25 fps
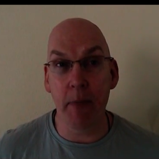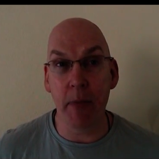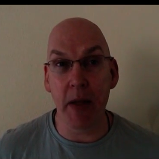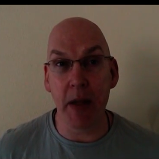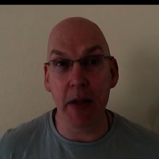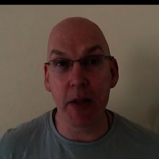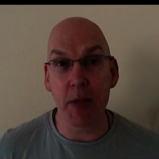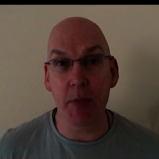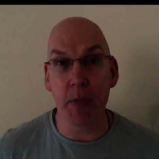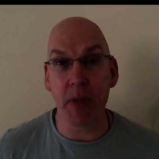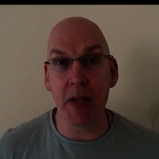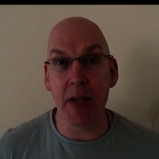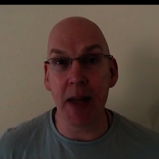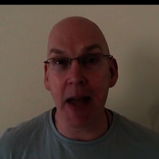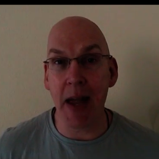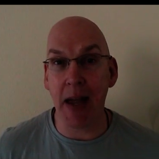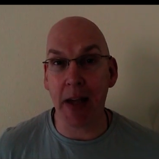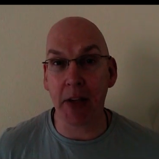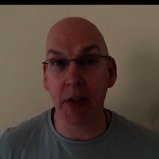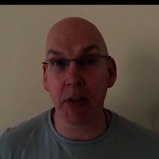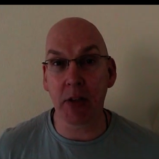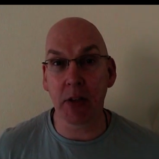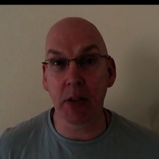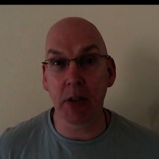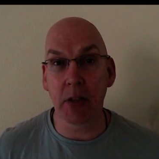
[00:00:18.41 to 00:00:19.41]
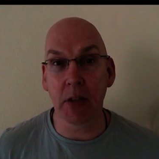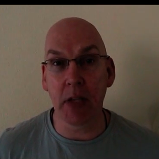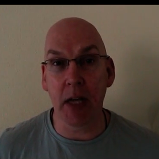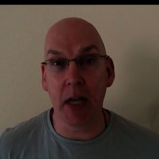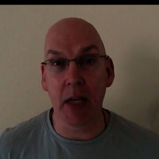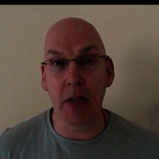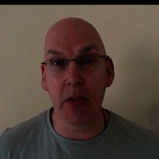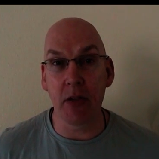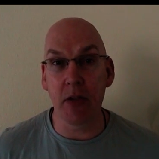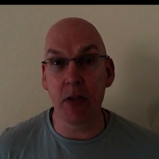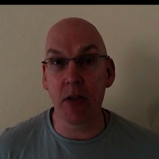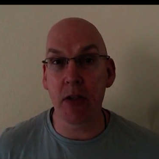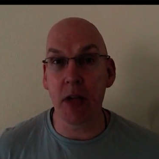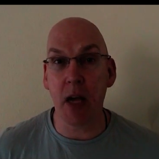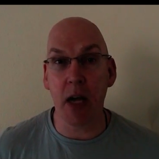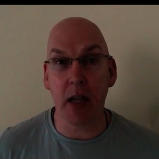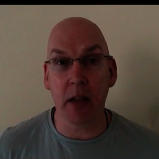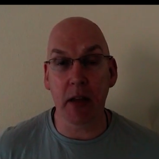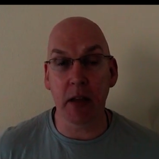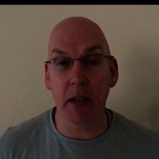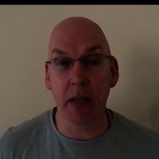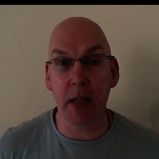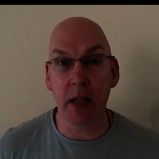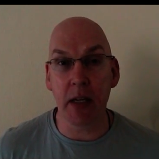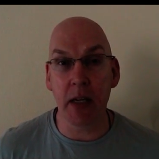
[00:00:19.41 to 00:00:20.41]
It's been excellent and
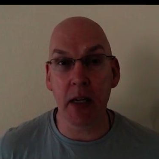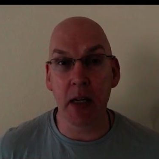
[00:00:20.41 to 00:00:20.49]
certainly